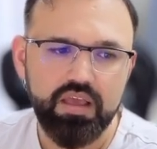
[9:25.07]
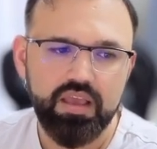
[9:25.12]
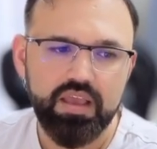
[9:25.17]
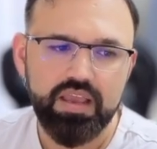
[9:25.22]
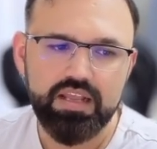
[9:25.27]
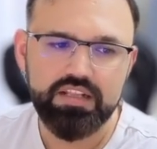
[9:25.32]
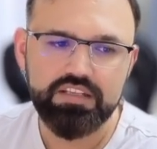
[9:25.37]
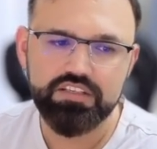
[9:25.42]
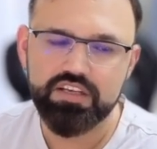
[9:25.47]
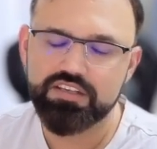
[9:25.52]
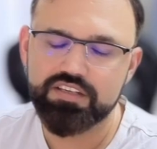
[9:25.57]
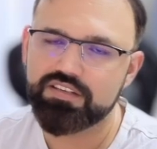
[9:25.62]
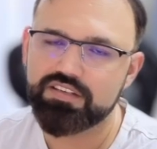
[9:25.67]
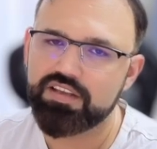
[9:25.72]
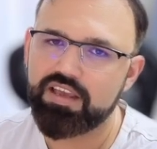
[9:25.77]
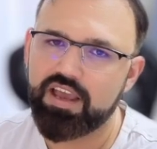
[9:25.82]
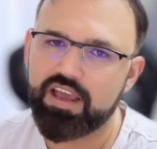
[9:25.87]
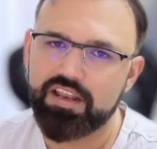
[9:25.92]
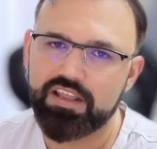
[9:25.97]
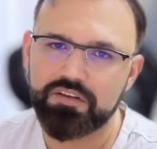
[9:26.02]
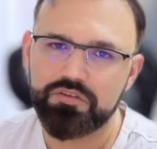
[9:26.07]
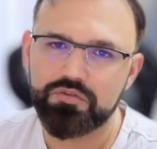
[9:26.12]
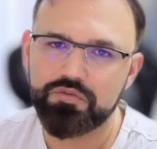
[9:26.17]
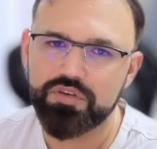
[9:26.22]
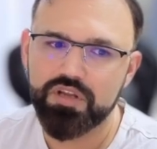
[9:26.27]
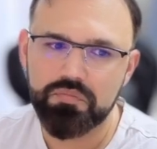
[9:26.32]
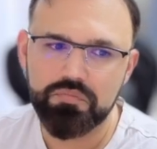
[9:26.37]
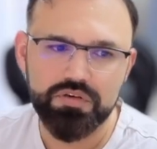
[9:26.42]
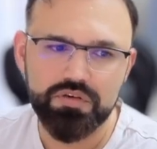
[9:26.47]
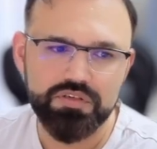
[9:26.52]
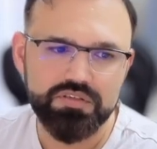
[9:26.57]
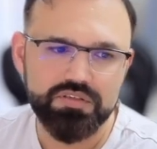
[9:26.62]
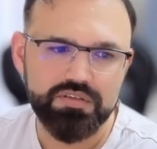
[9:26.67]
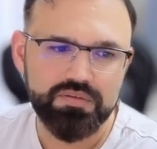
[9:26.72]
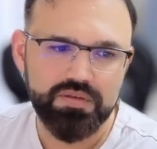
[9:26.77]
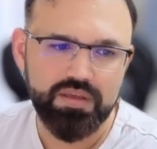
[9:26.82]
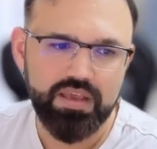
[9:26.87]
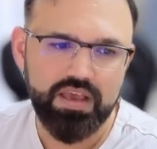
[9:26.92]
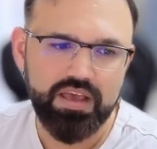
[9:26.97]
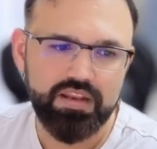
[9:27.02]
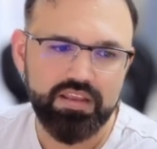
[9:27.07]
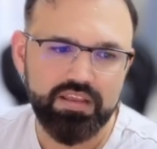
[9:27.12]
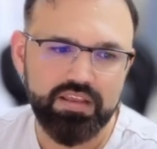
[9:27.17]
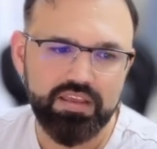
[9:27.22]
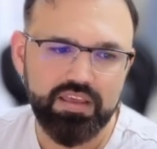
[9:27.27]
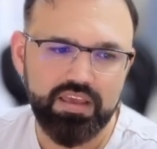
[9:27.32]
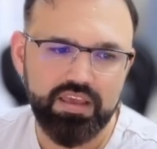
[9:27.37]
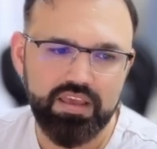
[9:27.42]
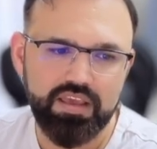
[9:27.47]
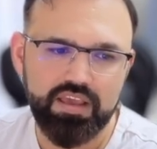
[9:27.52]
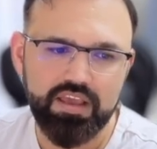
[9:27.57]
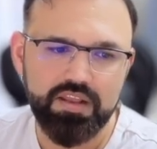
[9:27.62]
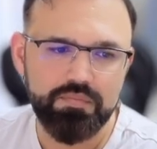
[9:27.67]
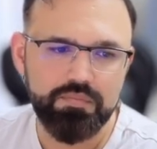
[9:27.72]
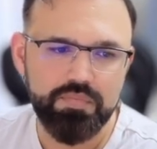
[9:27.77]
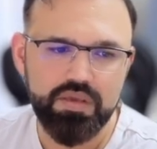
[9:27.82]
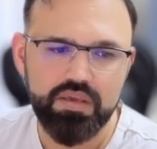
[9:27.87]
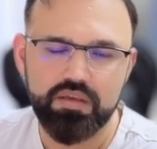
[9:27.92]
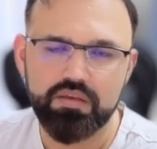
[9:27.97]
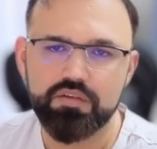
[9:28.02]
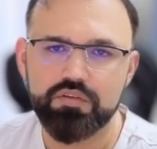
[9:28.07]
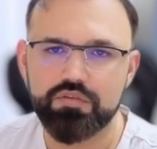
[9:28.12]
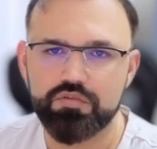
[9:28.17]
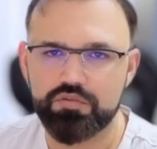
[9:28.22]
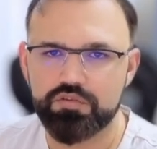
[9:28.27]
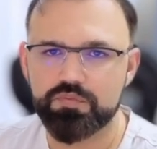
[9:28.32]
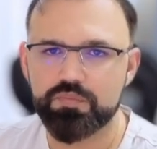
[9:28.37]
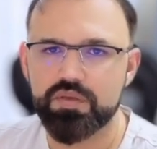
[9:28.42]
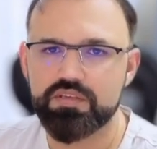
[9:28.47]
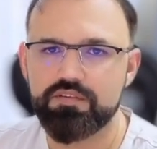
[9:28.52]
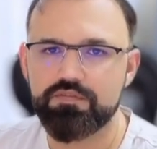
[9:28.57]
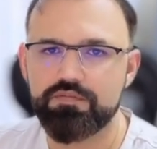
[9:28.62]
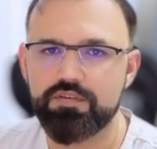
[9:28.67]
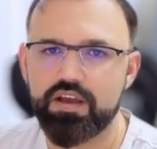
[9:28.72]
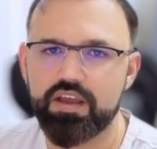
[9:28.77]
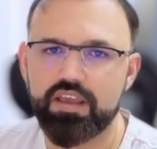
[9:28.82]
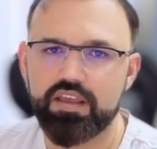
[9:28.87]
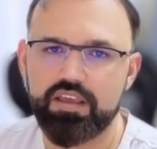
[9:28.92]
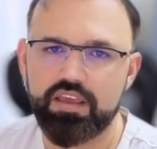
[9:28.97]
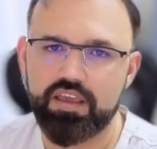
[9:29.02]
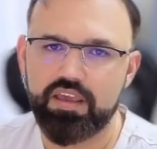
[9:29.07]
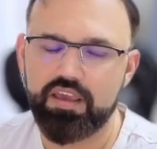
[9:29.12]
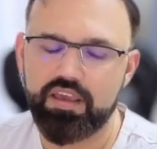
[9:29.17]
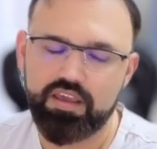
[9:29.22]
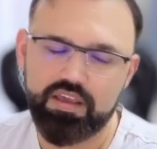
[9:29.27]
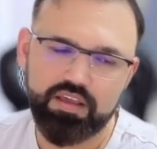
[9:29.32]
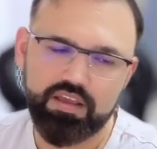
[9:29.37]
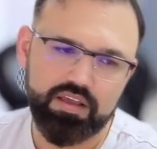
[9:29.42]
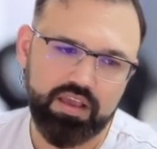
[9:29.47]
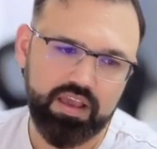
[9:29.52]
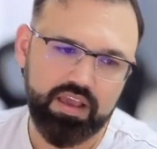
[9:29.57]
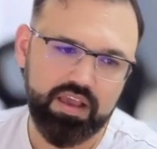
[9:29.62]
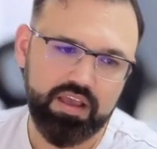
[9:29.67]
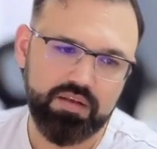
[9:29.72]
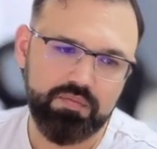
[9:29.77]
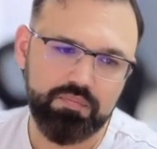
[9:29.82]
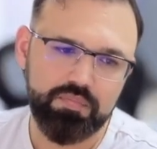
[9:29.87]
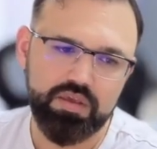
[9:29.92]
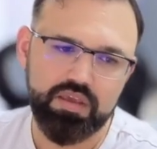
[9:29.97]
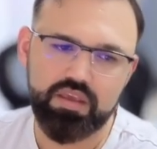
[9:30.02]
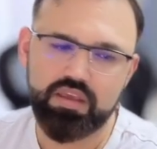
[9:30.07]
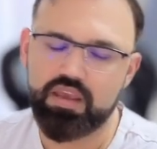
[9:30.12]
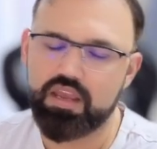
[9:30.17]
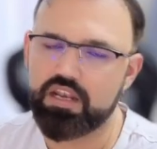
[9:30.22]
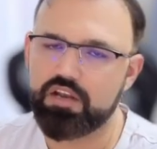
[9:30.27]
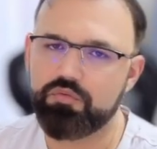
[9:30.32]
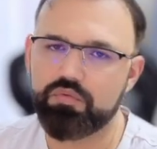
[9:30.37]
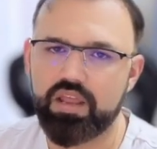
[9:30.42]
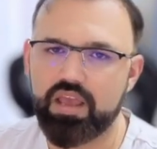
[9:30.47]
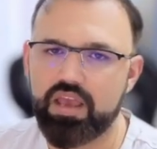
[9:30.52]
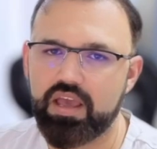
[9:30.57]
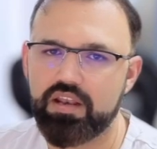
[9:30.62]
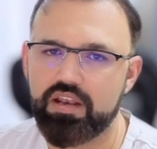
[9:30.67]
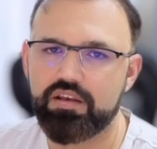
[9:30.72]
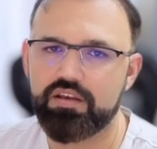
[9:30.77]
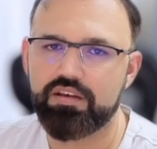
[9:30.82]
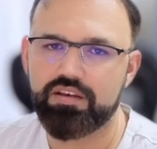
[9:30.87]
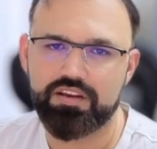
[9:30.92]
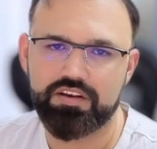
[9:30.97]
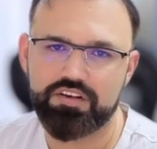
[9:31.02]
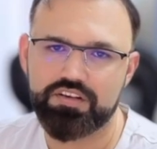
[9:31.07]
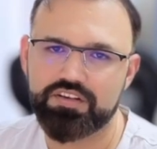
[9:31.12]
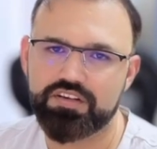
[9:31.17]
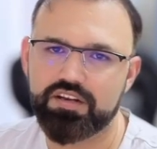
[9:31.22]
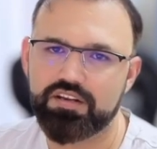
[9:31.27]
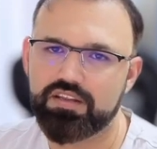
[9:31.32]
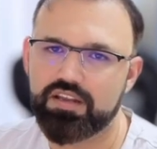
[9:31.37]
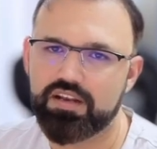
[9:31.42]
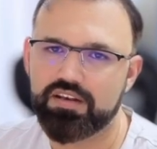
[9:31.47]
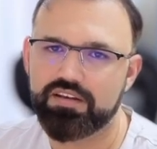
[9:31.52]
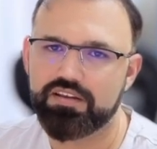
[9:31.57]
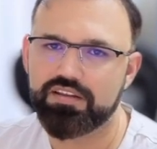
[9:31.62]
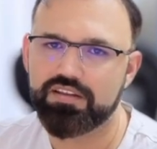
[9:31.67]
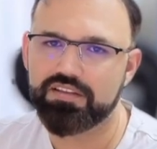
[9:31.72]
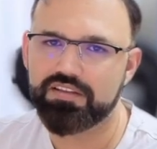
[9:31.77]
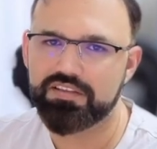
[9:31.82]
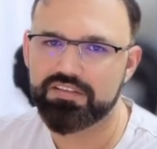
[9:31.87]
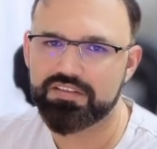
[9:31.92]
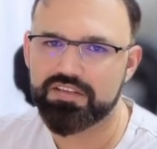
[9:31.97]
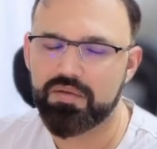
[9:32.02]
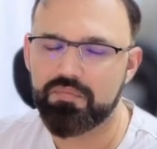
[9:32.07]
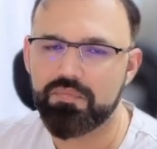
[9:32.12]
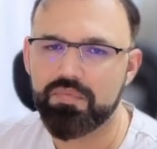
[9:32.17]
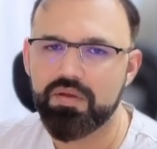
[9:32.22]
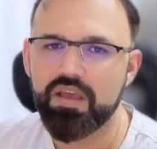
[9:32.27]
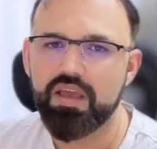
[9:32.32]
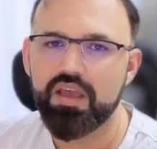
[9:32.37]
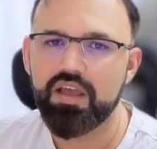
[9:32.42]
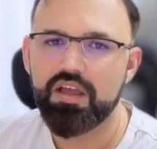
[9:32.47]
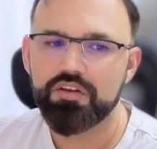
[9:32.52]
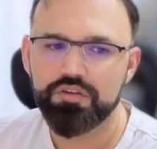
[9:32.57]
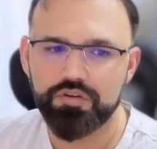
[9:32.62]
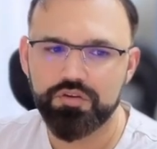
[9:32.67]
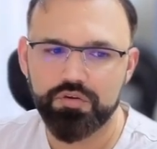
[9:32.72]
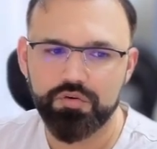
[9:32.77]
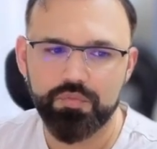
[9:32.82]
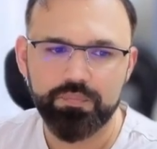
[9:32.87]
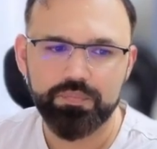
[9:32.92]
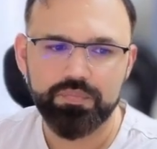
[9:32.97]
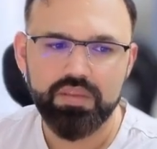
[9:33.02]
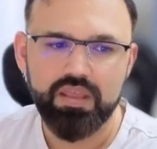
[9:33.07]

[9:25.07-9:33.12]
It's just adding two numbers, adding A and B. You specify A and B, and it will return that the sum to you.